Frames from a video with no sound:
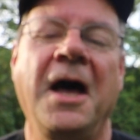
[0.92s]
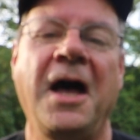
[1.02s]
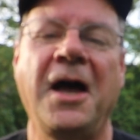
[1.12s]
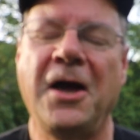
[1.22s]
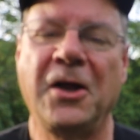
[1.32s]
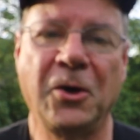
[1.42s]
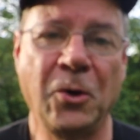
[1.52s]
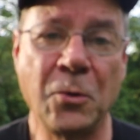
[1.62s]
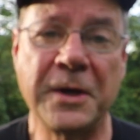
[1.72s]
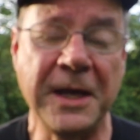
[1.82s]

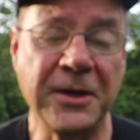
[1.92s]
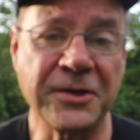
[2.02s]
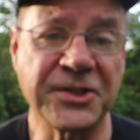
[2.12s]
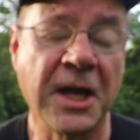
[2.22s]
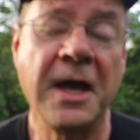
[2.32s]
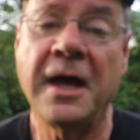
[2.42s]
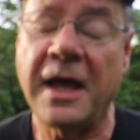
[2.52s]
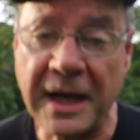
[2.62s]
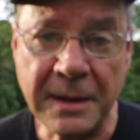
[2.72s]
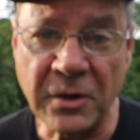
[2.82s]
Hello gainers,
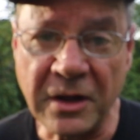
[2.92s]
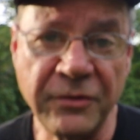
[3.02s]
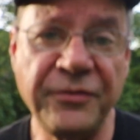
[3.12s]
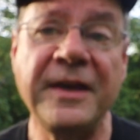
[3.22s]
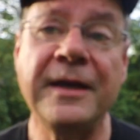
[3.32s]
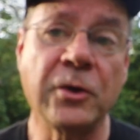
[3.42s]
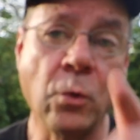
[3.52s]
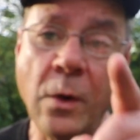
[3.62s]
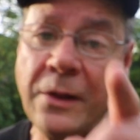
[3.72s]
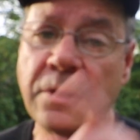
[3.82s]
I'm Ralphie
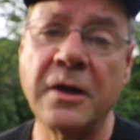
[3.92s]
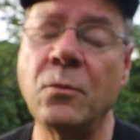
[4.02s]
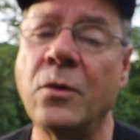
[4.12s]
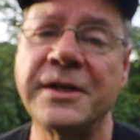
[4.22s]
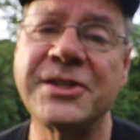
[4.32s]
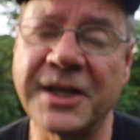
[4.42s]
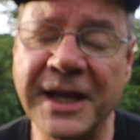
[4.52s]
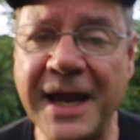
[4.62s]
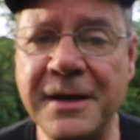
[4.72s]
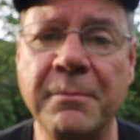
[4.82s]
and welcome once
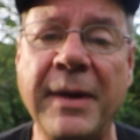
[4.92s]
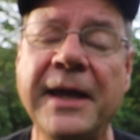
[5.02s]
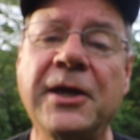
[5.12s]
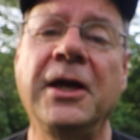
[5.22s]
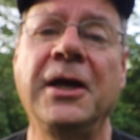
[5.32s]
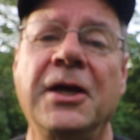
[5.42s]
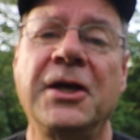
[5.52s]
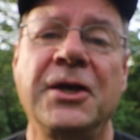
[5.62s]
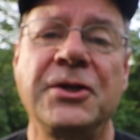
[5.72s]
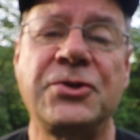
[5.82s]
again back
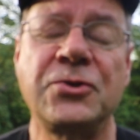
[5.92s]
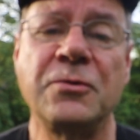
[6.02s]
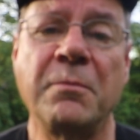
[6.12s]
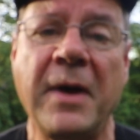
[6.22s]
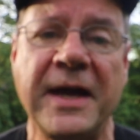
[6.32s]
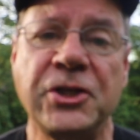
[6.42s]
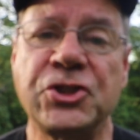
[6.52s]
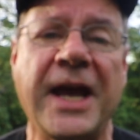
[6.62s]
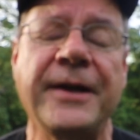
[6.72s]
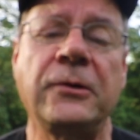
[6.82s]
to my
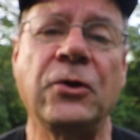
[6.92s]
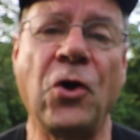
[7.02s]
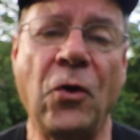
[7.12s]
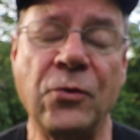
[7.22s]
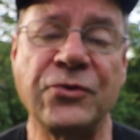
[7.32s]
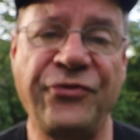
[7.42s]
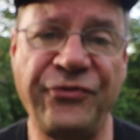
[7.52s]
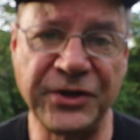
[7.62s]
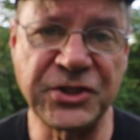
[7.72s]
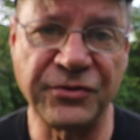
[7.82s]
channel called
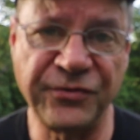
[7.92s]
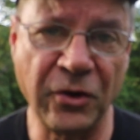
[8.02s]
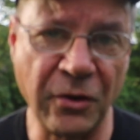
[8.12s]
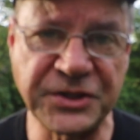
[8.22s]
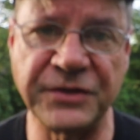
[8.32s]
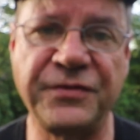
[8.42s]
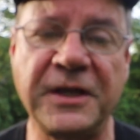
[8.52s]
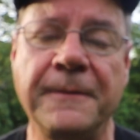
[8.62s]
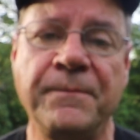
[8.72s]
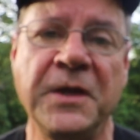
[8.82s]
Fitter
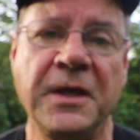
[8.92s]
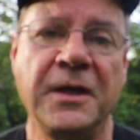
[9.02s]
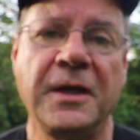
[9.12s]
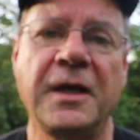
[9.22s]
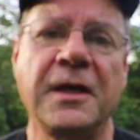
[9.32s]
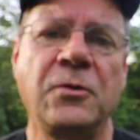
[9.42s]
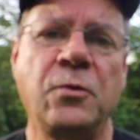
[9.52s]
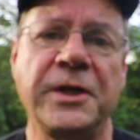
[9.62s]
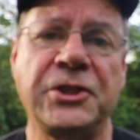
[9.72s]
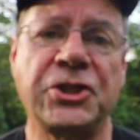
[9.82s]
Philosophy, in
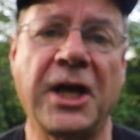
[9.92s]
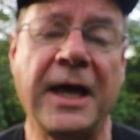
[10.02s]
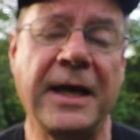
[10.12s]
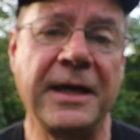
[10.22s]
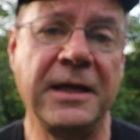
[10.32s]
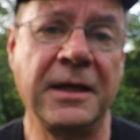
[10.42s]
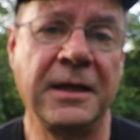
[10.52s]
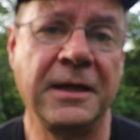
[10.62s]
which I